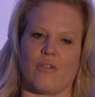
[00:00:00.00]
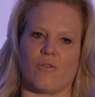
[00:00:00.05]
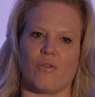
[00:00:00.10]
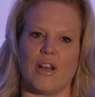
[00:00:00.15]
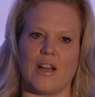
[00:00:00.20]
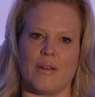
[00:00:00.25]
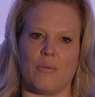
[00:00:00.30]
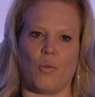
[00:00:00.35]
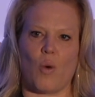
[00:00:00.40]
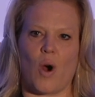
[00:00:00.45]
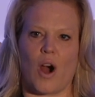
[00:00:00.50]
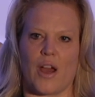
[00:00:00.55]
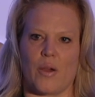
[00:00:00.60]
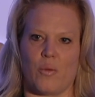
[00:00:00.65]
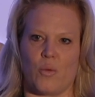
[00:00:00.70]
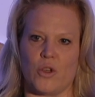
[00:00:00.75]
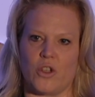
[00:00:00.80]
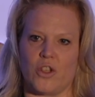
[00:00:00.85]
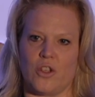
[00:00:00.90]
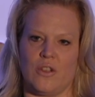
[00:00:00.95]
Really, why
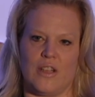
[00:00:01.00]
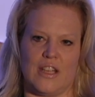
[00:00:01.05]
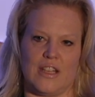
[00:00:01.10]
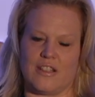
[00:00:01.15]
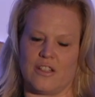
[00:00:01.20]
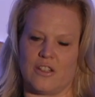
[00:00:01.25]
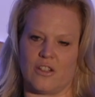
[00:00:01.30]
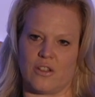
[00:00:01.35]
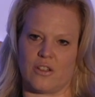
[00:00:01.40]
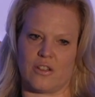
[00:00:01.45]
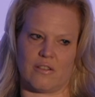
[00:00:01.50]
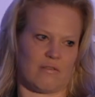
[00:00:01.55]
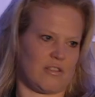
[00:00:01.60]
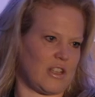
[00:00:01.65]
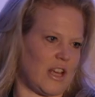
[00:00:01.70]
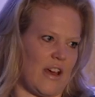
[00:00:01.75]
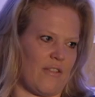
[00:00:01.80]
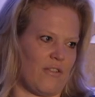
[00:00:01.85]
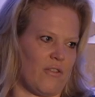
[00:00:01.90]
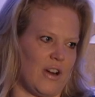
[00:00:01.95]
would you need
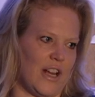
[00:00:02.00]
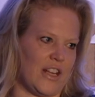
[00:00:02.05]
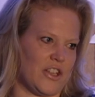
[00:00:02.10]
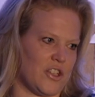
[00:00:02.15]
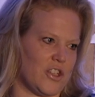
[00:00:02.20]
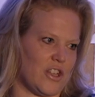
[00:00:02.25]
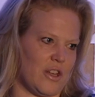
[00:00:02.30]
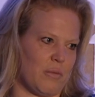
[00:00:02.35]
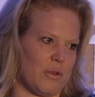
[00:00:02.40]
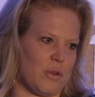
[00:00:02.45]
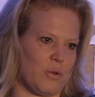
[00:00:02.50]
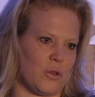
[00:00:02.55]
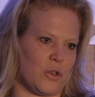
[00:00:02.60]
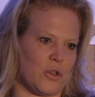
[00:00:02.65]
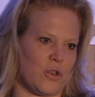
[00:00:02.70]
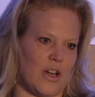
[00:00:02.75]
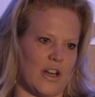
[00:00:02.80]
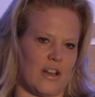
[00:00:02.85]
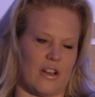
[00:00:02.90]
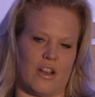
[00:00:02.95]
to have a relationship with Auto
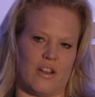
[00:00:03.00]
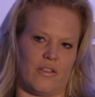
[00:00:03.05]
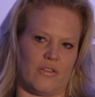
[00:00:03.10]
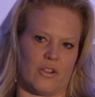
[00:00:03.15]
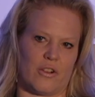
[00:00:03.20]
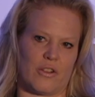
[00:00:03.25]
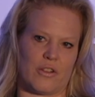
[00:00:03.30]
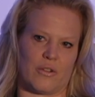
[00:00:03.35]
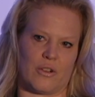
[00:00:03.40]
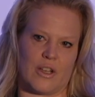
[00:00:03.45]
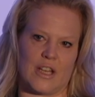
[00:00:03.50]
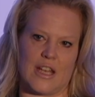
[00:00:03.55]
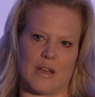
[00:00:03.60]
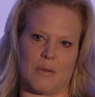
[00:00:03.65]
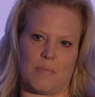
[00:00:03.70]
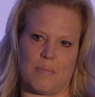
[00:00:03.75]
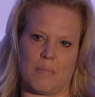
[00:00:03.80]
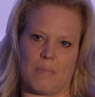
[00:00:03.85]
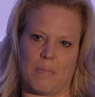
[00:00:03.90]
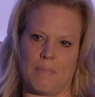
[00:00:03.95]
Trader over a 3-year